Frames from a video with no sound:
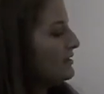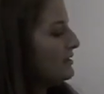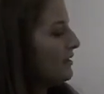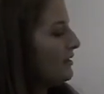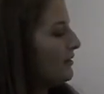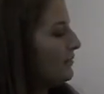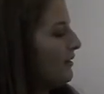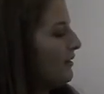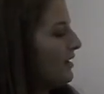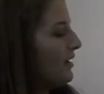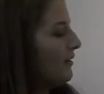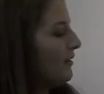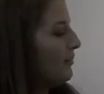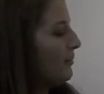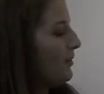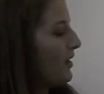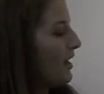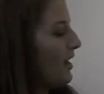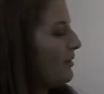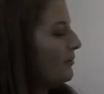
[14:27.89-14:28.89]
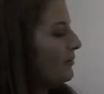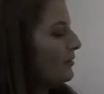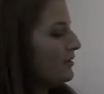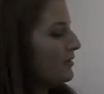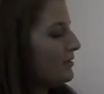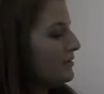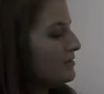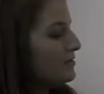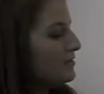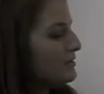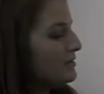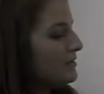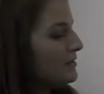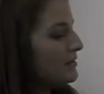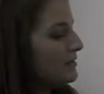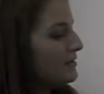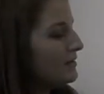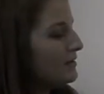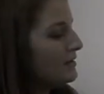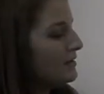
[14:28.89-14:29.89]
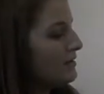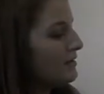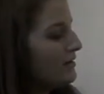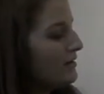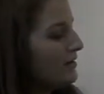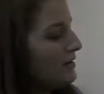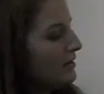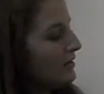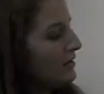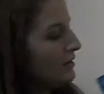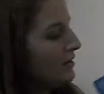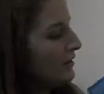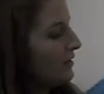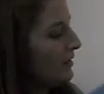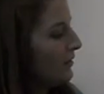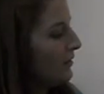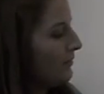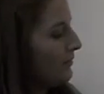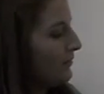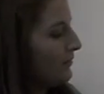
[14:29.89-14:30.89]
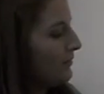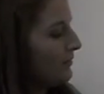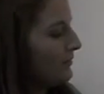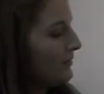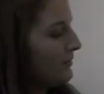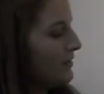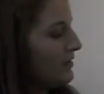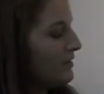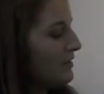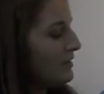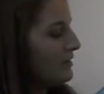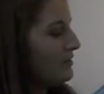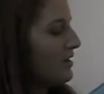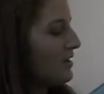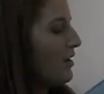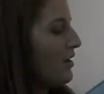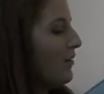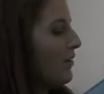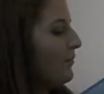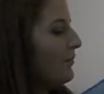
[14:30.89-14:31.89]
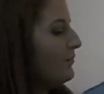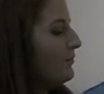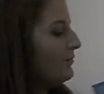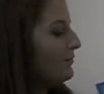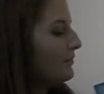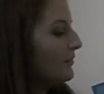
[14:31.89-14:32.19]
some problems, you know. So